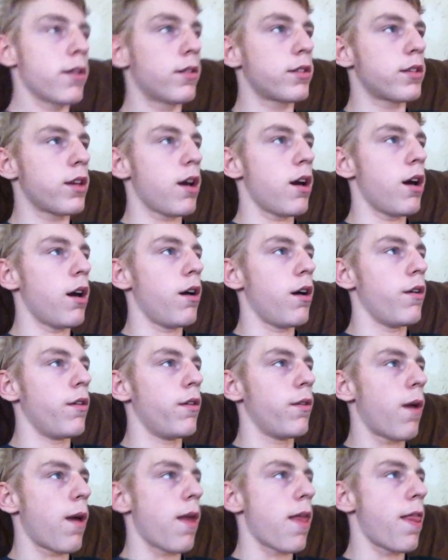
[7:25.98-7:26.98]

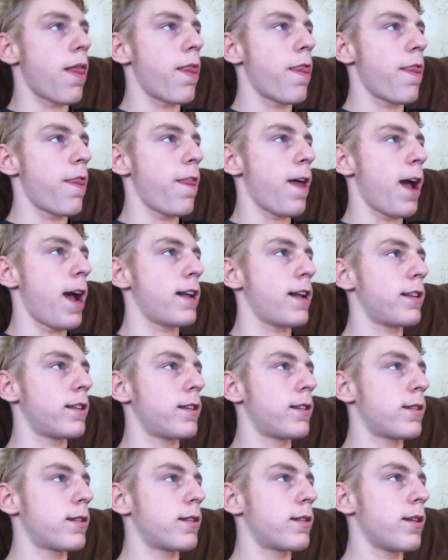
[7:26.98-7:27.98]
So,
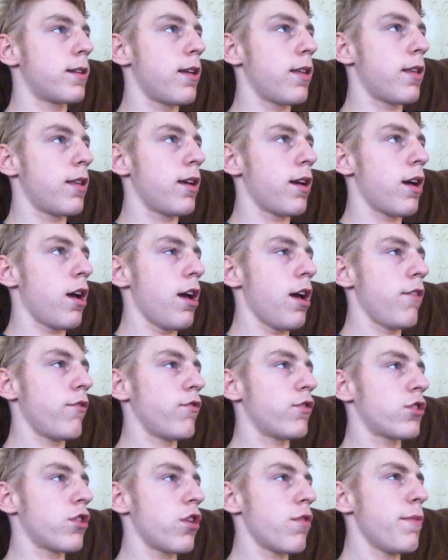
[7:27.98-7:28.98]
that's a thing. I have
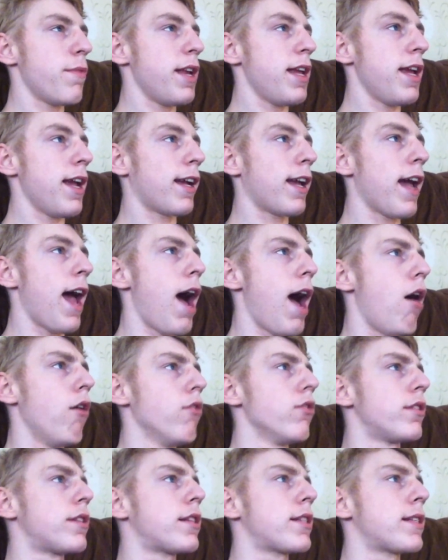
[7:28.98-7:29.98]
so many
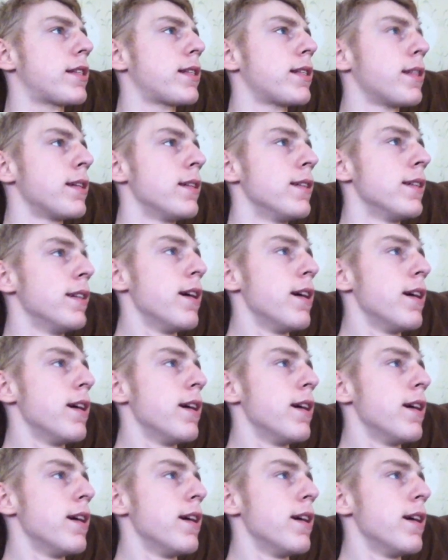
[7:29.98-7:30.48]
accounts!